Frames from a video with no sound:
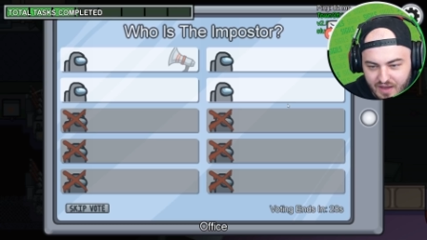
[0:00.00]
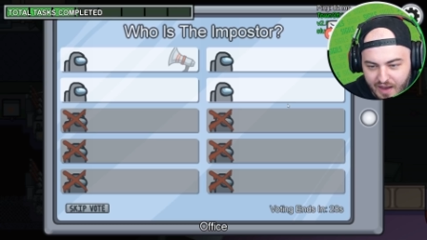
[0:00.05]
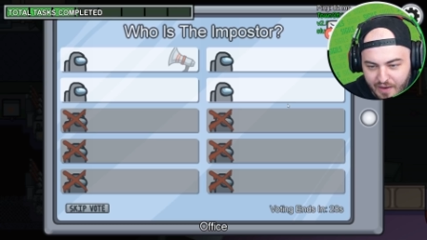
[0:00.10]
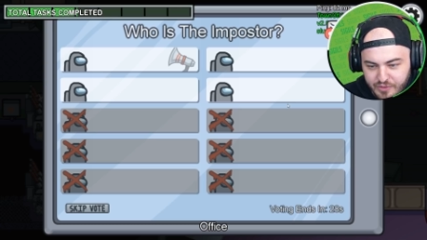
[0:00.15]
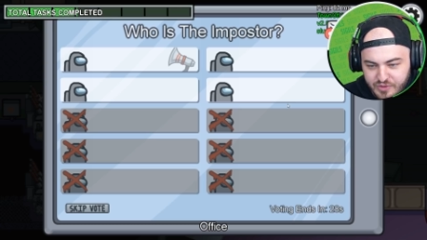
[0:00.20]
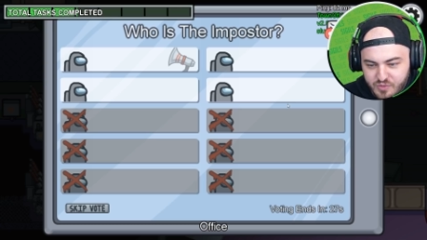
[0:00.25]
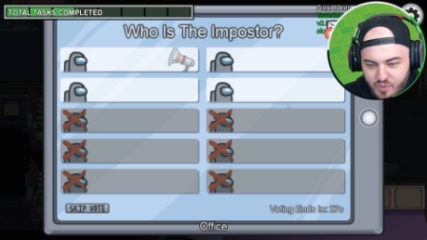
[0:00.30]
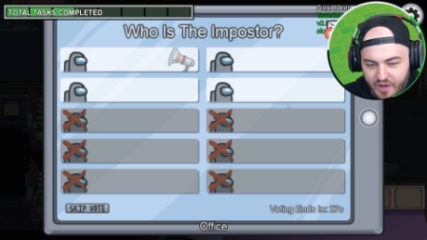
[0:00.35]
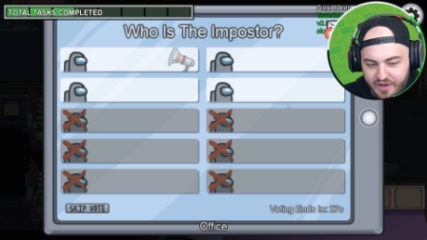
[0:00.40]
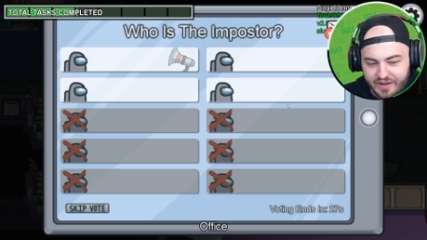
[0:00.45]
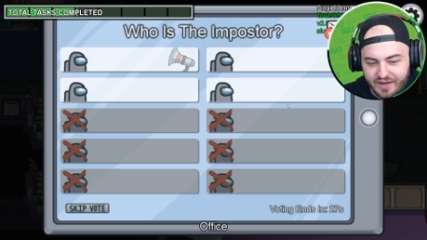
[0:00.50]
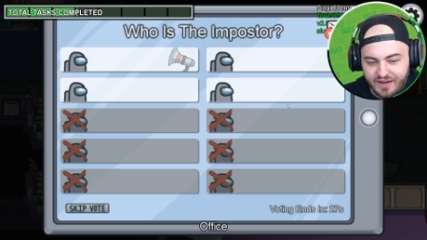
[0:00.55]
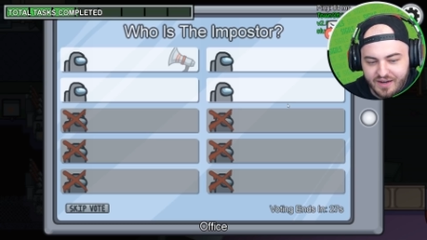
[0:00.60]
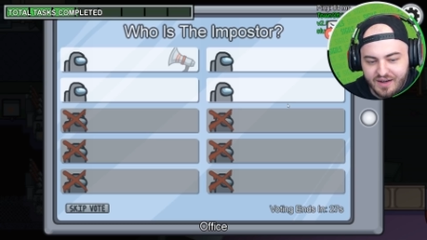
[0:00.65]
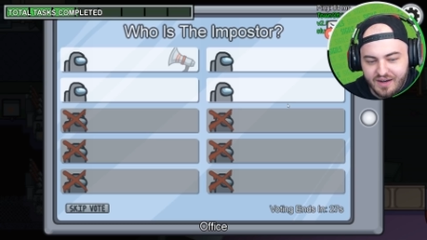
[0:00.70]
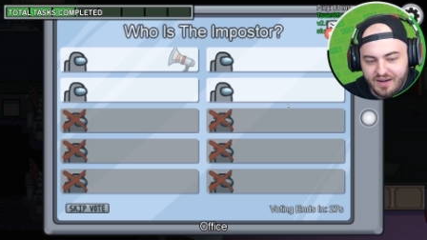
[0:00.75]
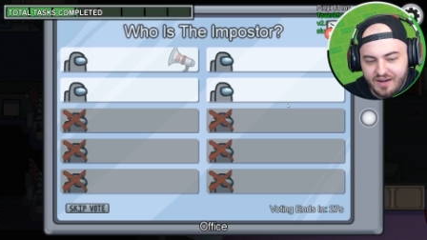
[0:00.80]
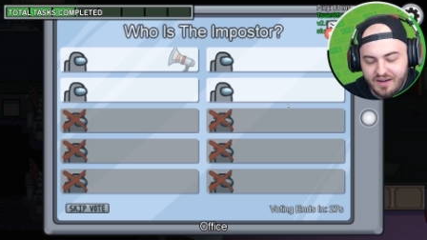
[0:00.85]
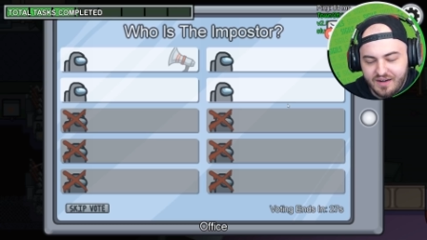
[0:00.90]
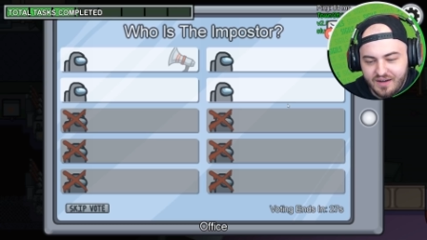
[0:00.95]
I was I running.
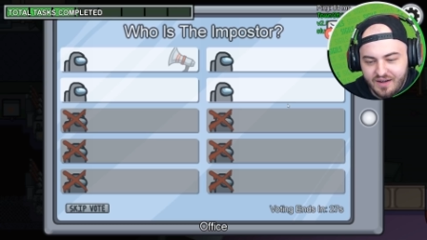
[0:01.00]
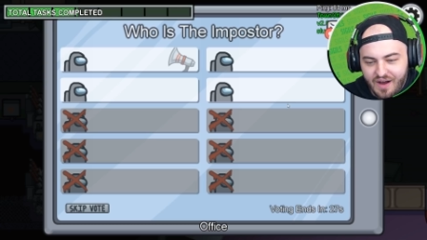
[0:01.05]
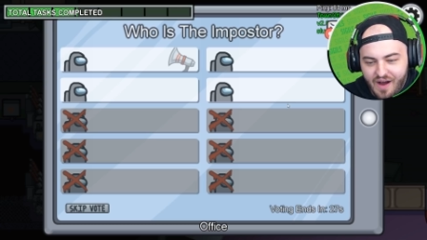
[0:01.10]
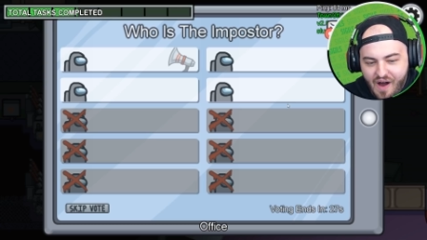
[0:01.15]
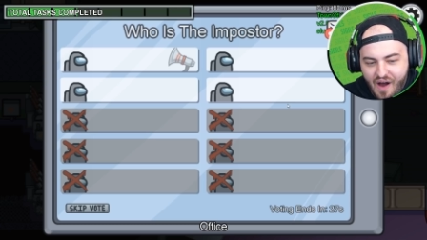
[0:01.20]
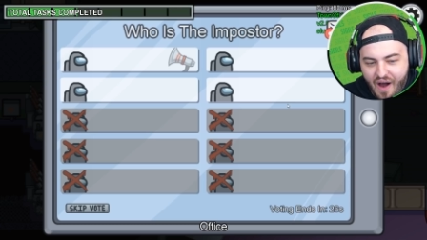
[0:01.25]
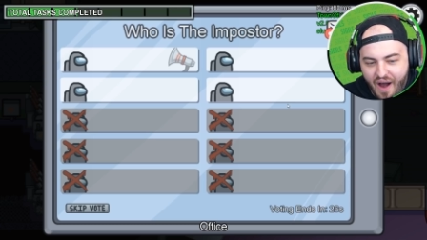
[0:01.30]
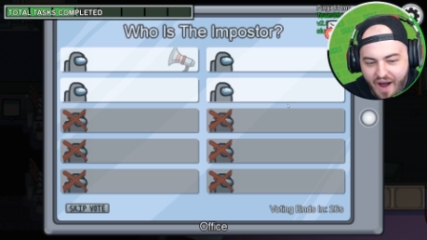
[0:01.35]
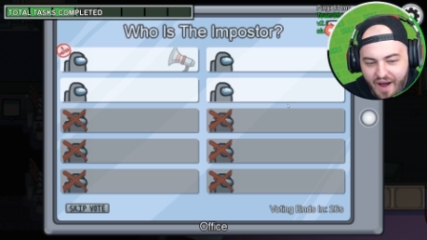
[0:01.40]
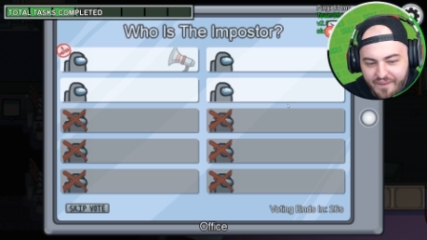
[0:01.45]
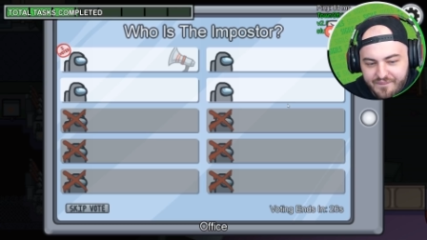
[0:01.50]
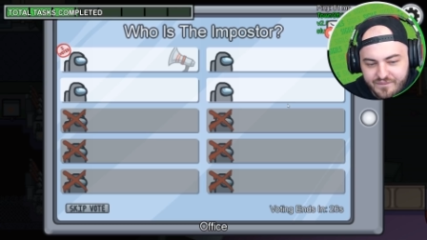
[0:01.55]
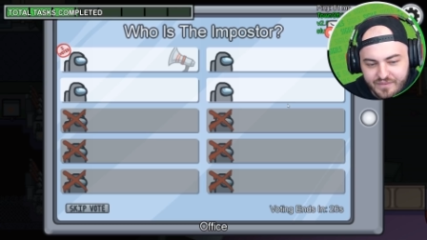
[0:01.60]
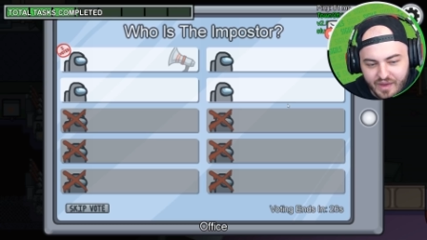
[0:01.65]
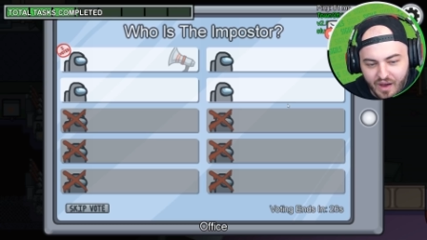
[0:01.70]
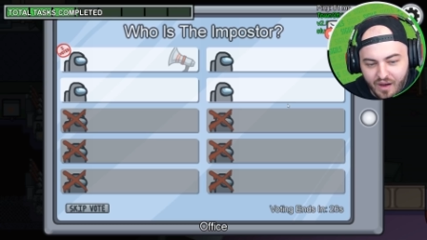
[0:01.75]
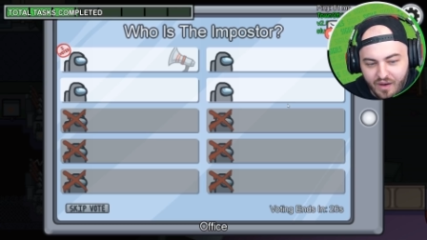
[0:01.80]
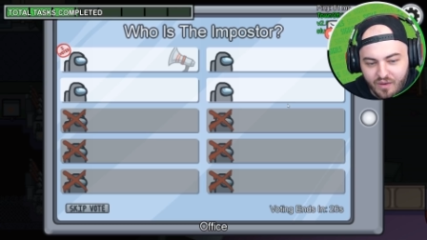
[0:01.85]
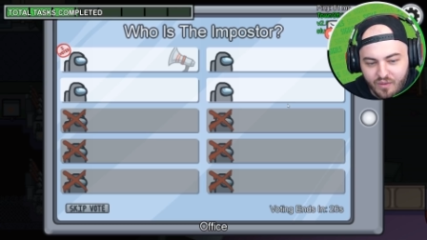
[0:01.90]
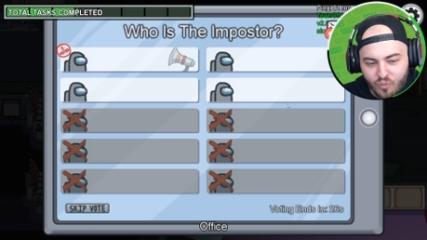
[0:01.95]
Not, get him out! Get
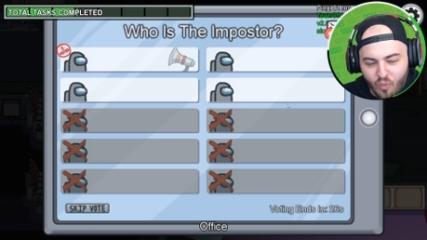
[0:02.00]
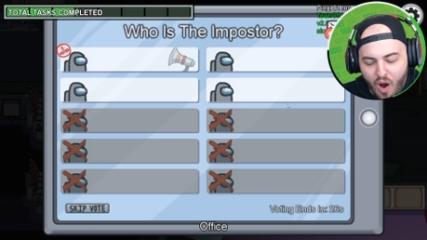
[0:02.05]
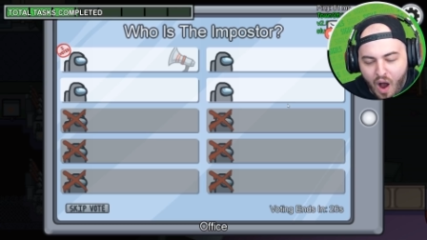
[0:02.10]
no. him out!